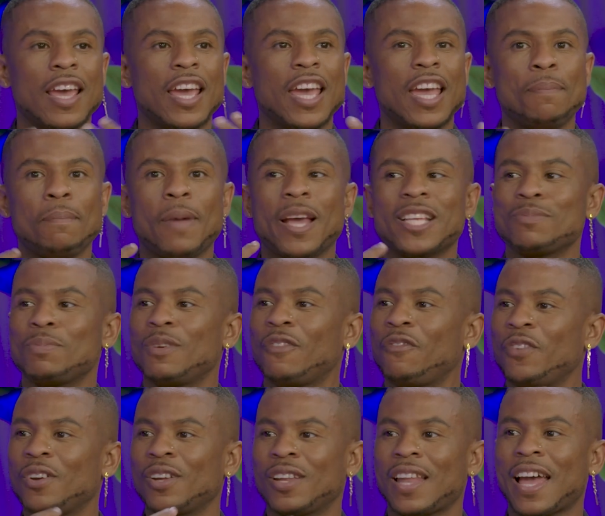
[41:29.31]
It makes me
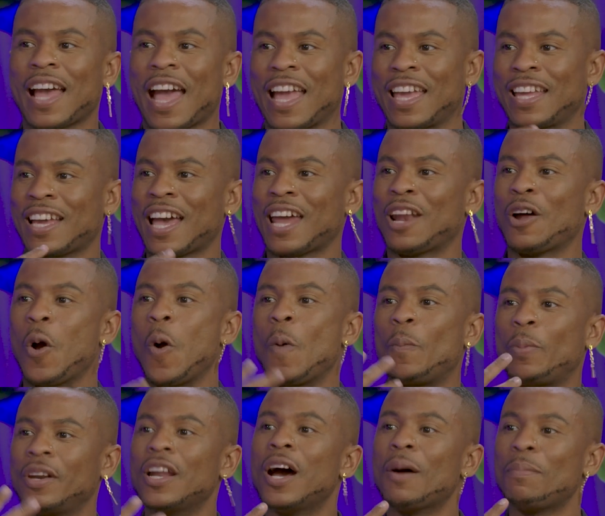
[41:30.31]
feel like I can kind of
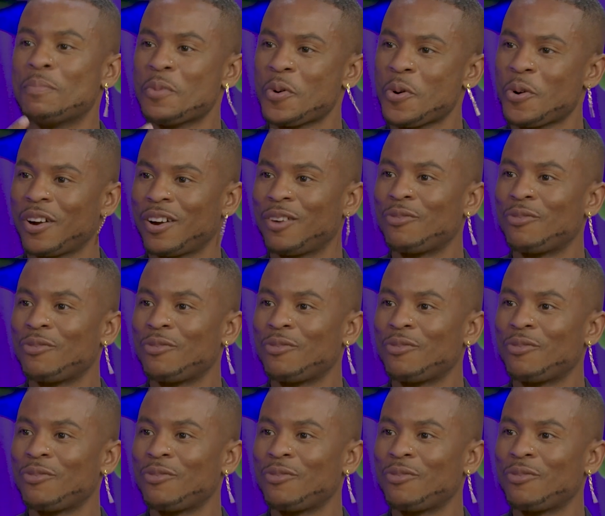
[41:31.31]
open up more,